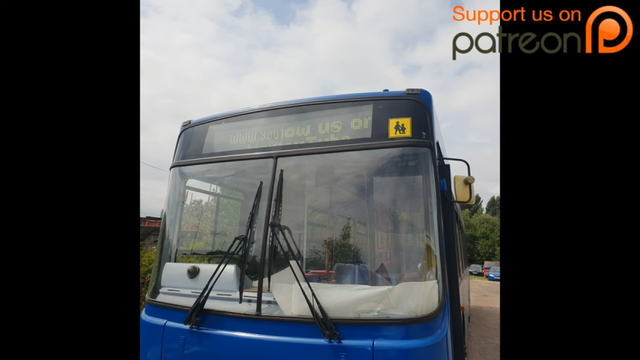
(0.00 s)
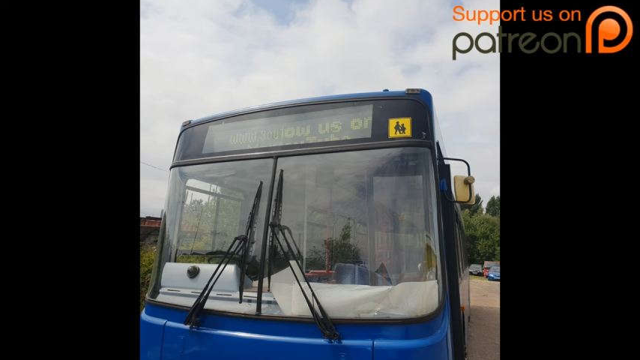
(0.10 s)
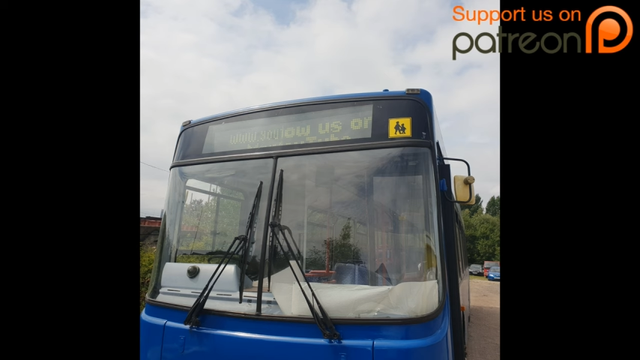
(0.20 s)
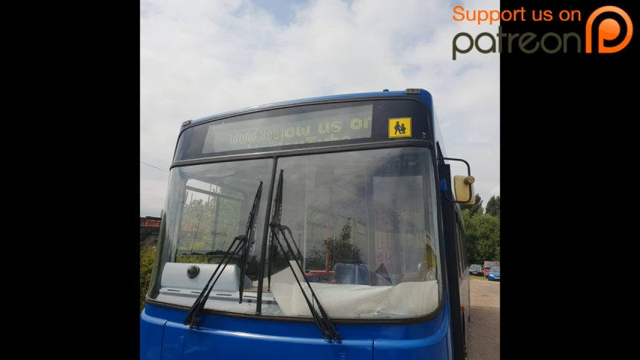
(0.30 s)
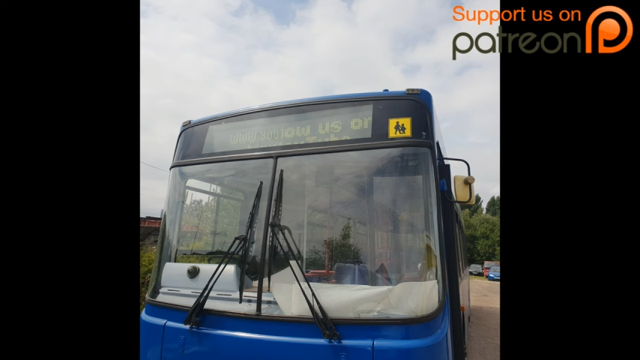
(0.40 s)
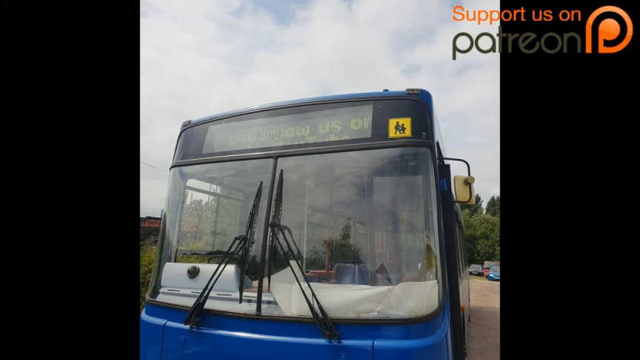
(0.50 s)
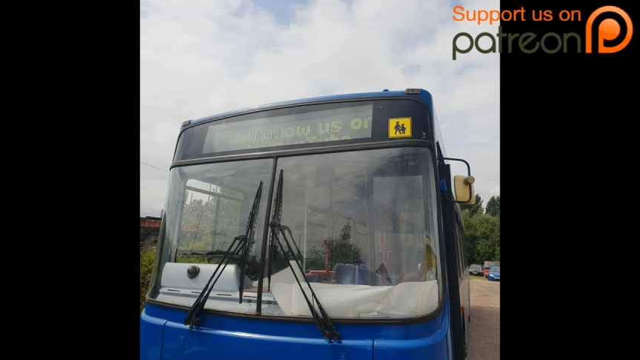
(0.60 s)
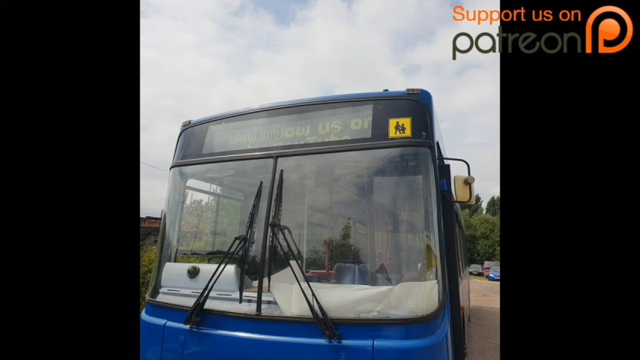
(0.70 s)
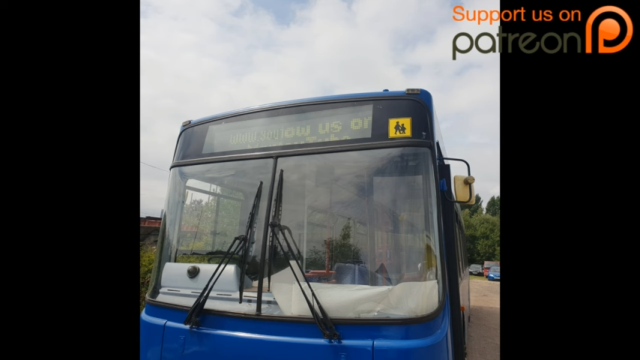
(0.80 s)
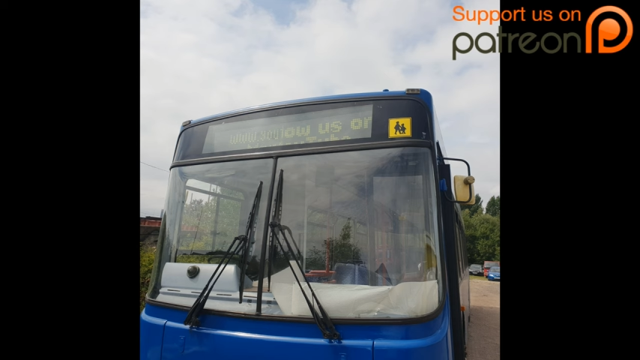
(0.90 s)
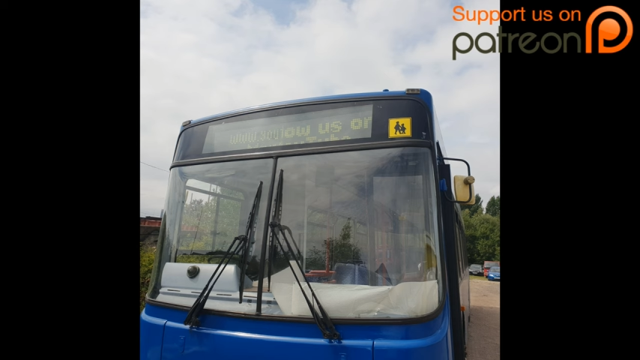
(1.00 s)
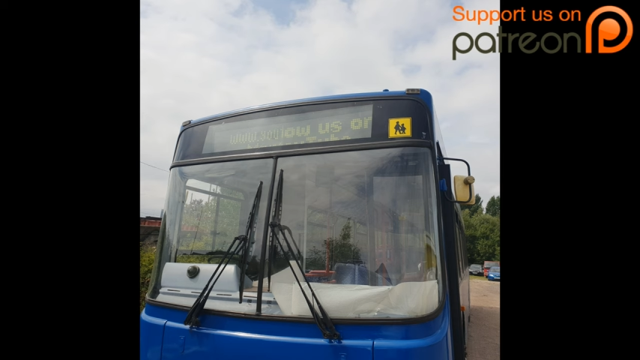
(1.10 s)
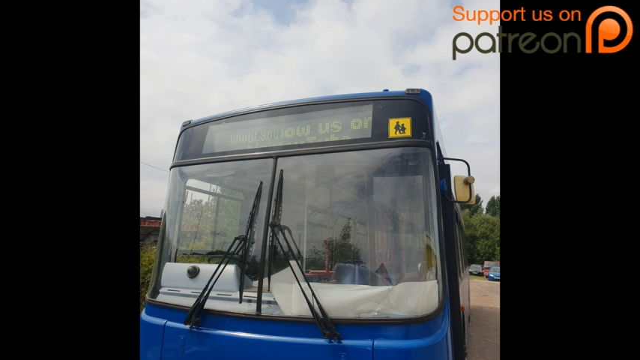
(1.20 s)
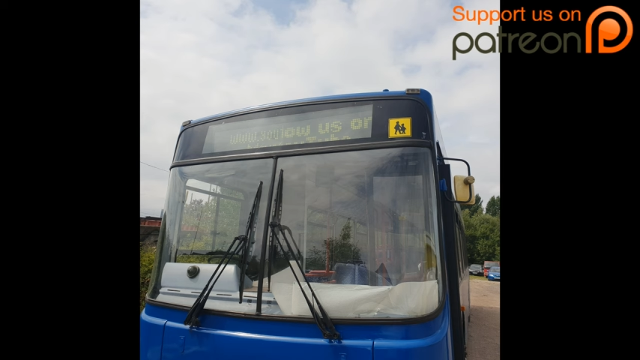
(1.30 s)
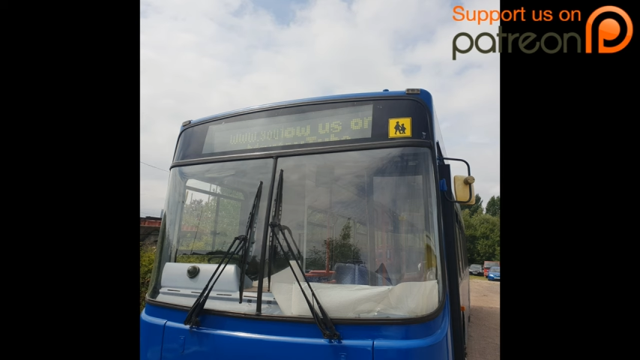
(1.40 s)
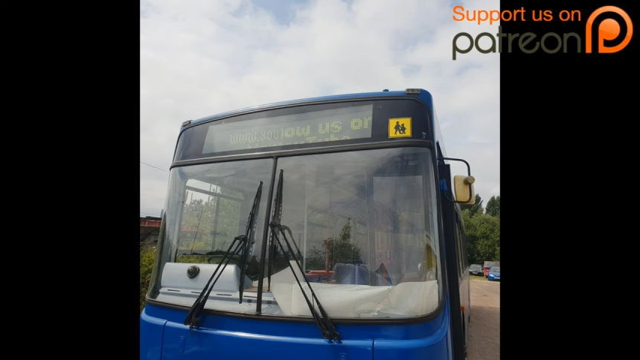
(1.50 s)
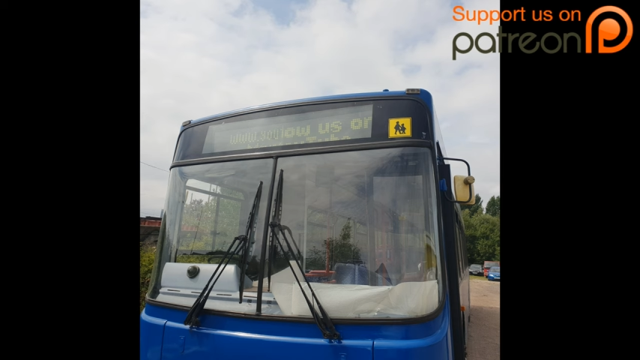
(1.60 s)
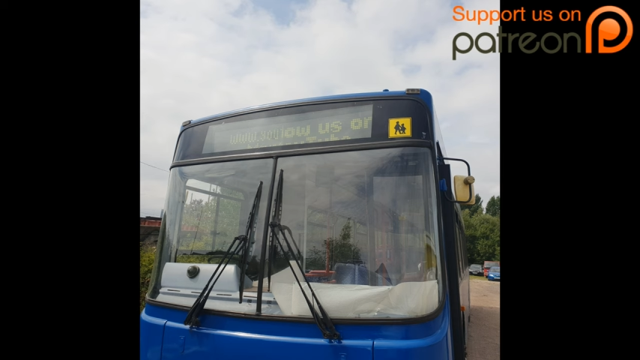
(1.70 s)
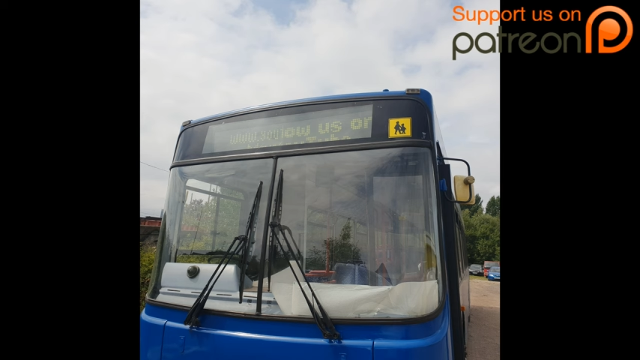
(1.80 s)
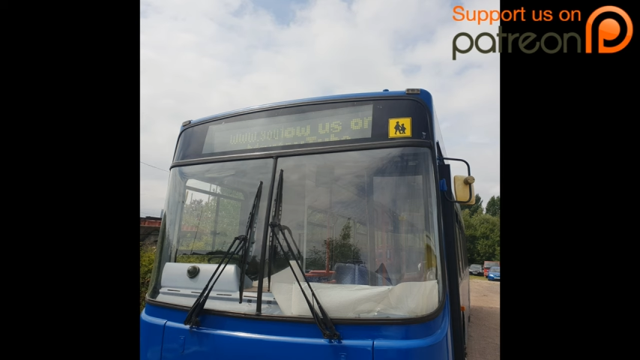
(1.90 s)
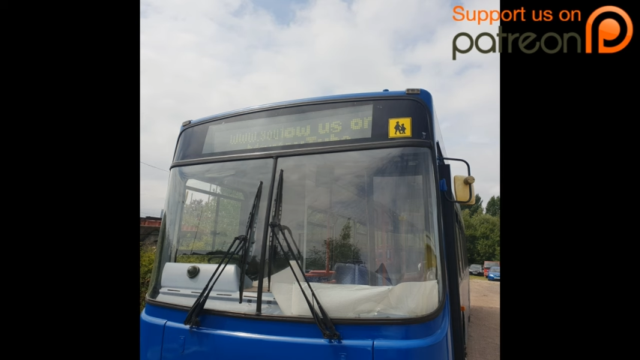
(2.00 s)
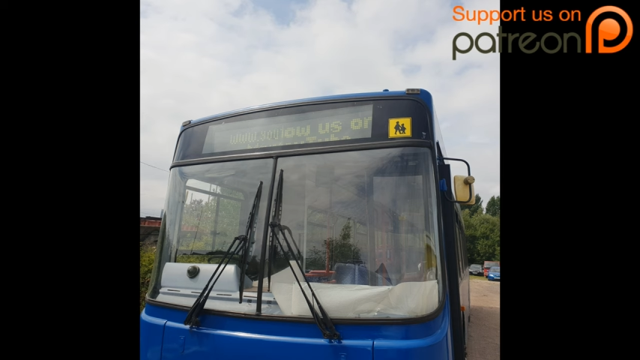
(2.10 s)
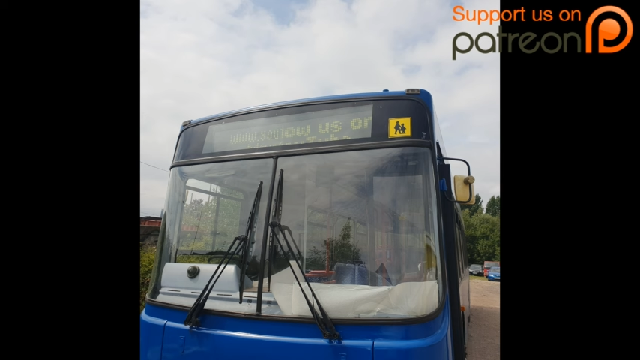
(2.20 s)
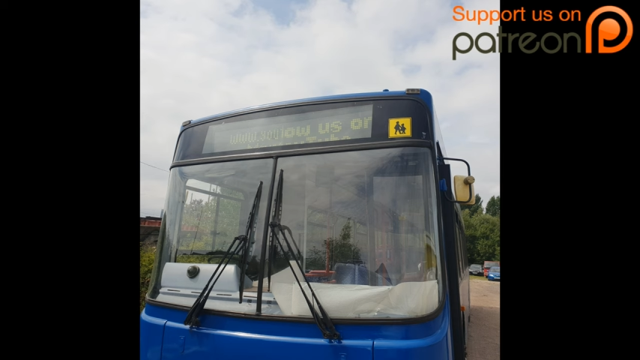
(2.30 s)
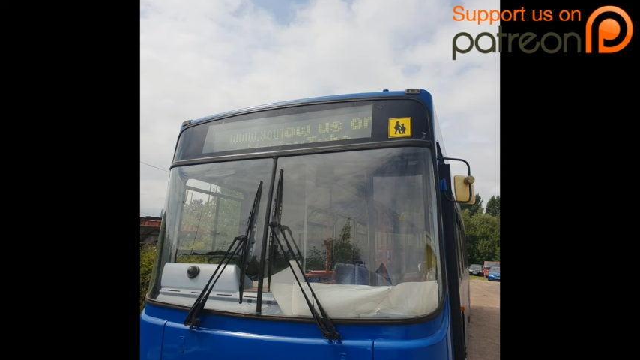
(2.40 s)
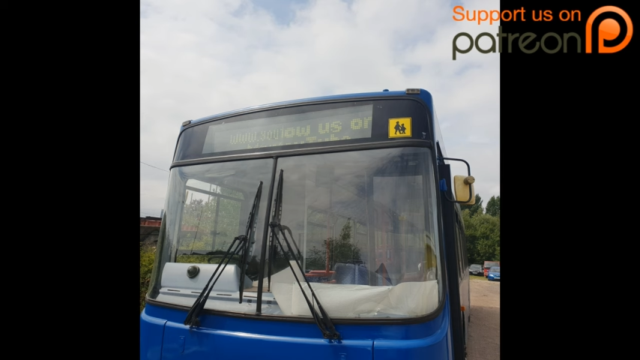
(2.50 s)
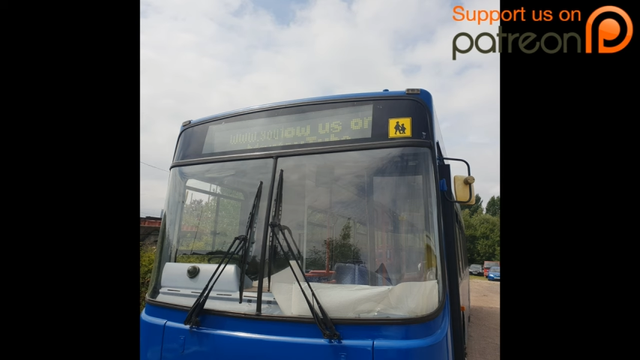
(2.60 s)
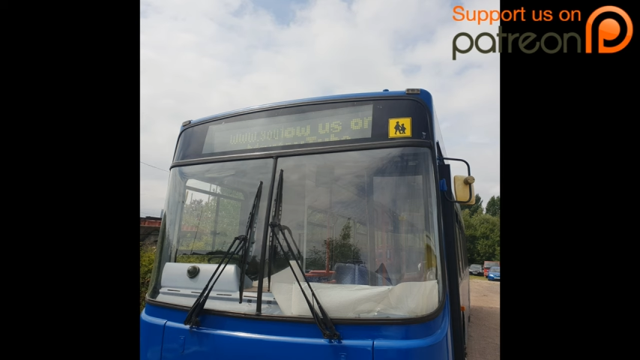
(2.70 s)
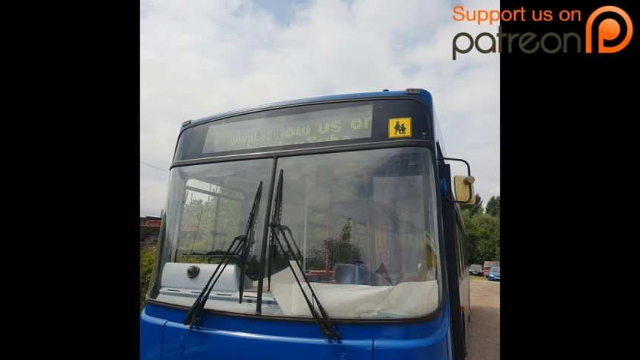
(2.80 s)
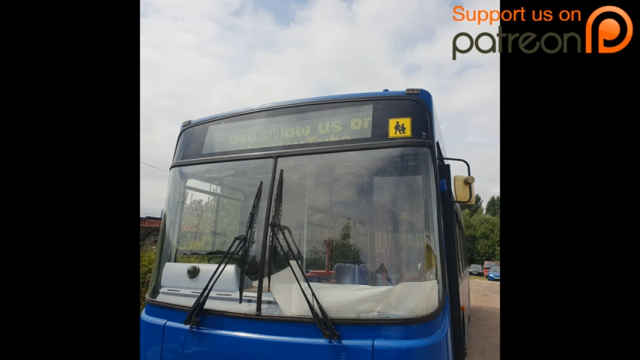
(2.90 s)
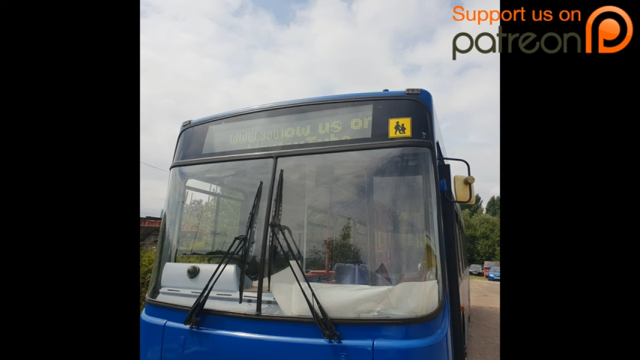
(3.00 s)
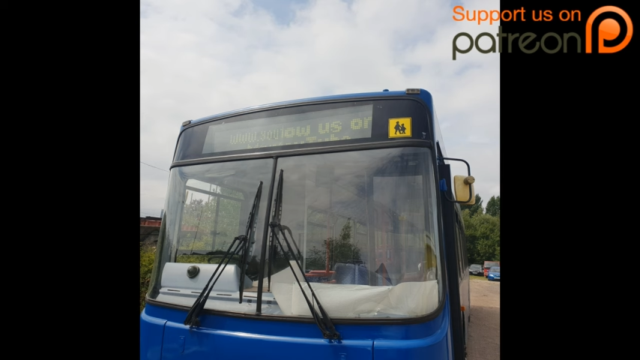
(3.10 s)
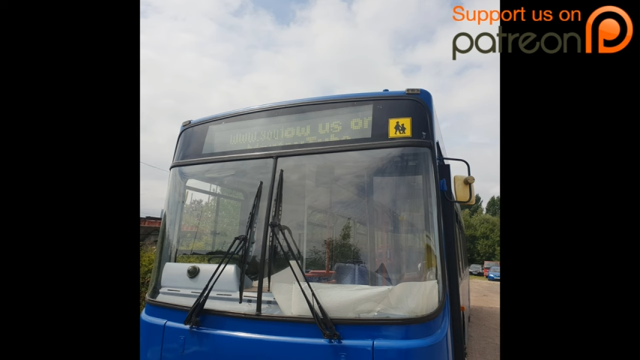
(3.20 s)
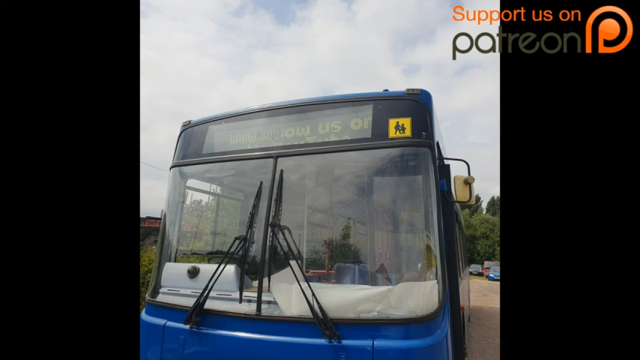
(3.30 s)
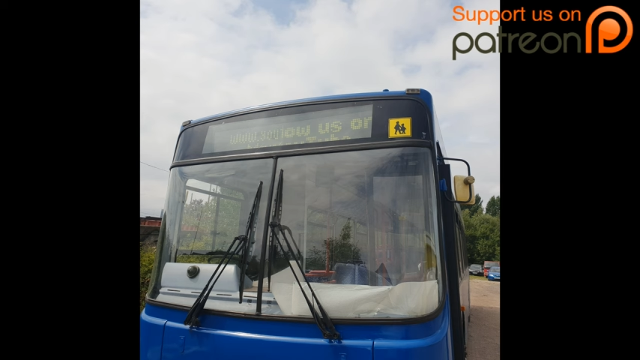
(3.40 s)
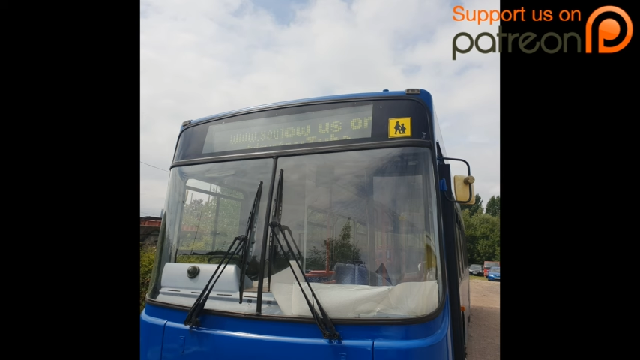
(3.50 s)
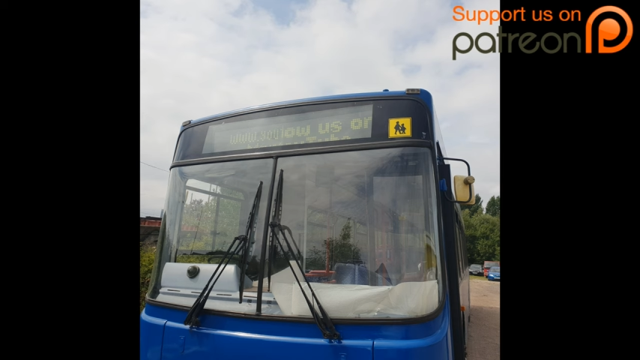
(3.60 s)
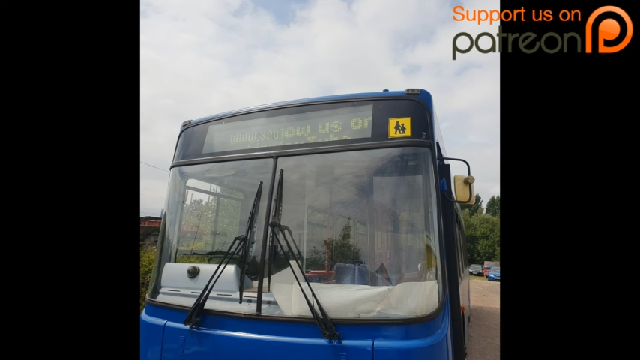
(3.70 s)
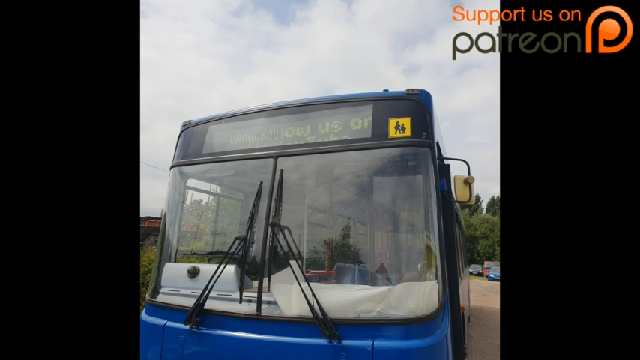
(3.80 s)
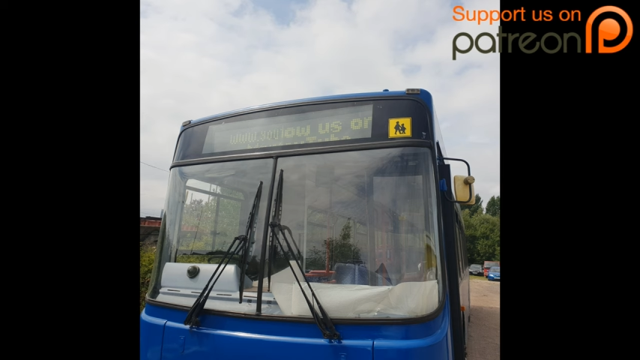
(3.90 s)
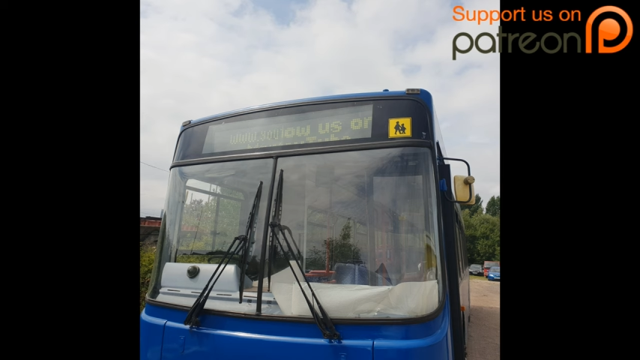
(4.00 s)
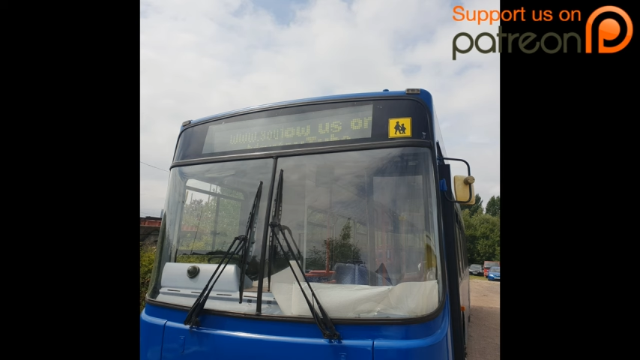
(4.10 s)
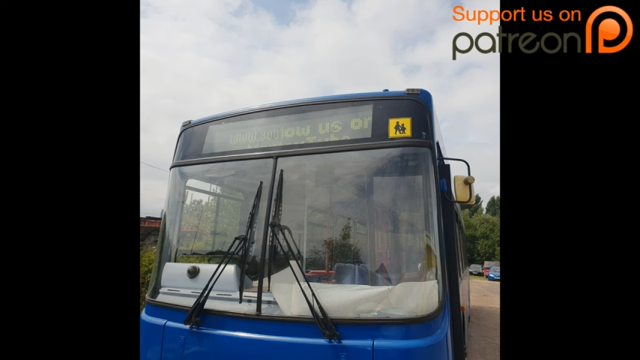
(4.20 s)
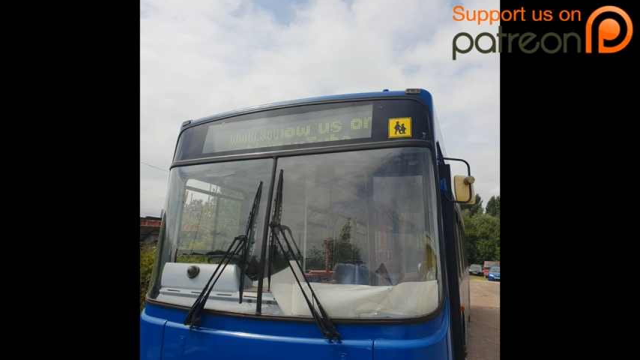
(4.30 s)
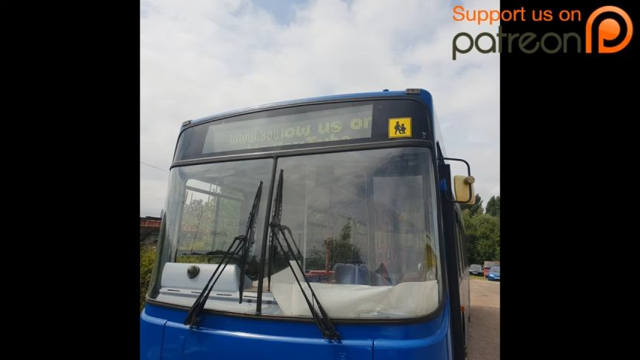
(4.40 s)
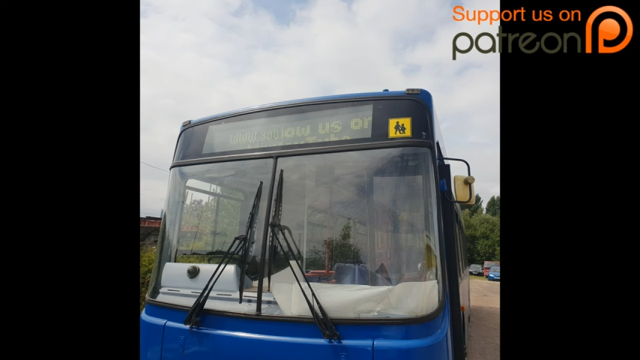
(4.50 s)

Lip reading: Nobody's mouth can be seen.